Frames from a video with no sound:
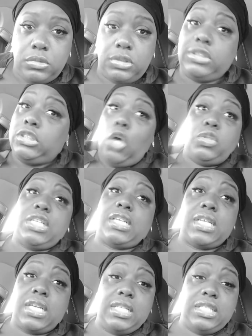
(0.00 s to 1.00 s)
so she
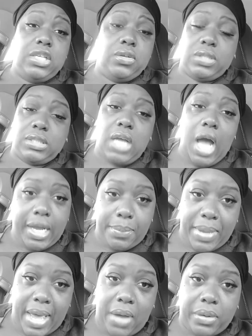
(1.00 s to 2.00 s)
can continue to talk
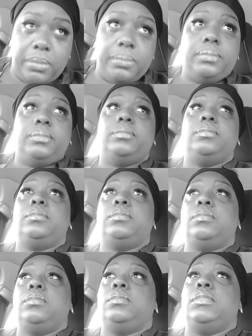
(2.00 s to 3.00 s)
about him.
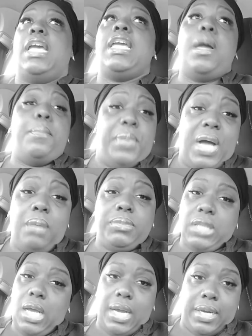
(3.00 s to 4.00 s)
He a bum
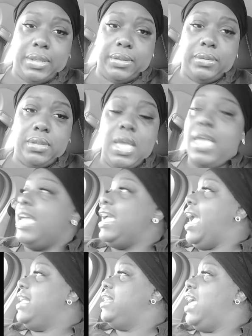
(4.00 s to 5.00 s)
to her. He
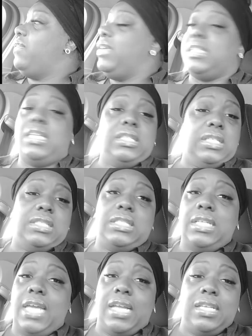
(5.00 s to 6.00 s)
ain't never did this.
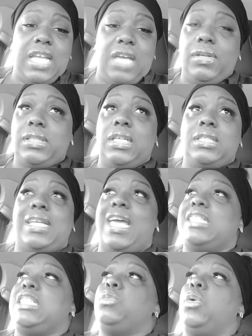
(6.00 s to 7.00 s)
He ain't never did
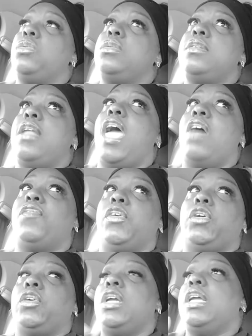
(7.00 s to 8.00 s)
that. She will
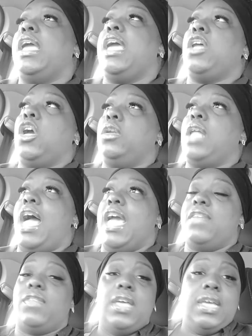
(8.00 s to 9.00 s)
never in her
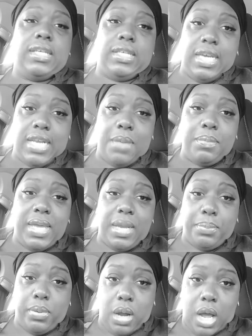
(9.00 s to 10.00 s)
life get that
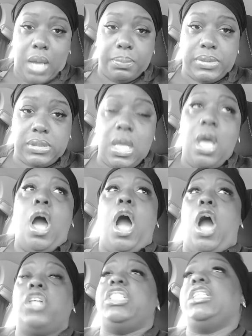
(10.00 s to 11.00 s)
man props.
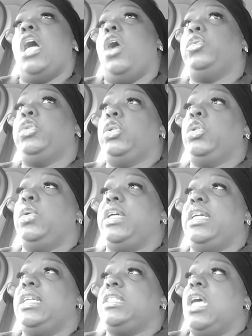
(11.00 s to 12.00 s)
All she gonna do
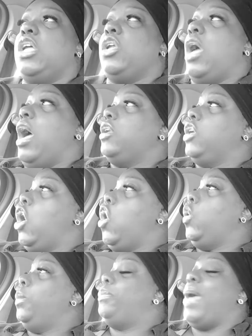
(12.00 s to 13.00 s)
is
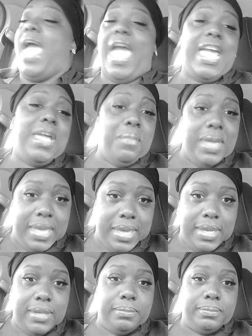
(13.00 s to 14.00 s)
no pay
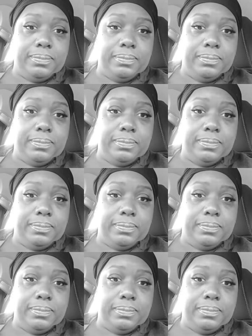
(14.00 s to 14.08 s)
me